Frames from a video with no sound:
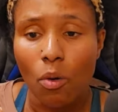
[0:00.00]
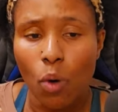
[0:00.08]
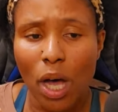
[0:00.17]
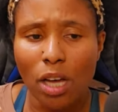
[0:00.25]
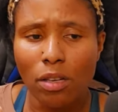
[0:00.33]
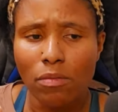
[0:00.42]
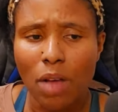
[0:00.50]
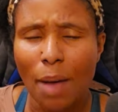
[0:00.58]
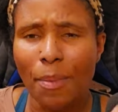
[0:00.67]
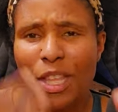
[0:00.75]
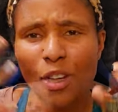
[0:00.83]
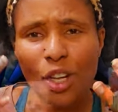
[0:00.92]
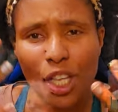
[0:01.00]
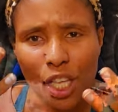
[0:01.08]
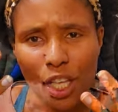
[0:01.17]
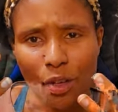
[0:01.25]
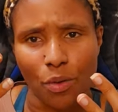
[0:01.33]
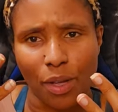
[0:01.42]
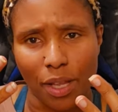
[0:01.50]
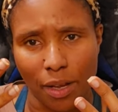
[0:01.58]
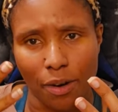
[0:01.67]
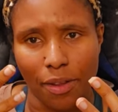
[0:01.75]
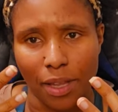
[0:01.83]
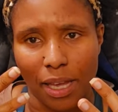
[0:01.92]
Well, I mean they're cute,
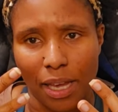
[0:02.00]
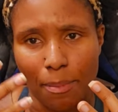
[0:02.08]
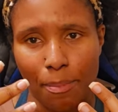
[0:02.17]
clearly,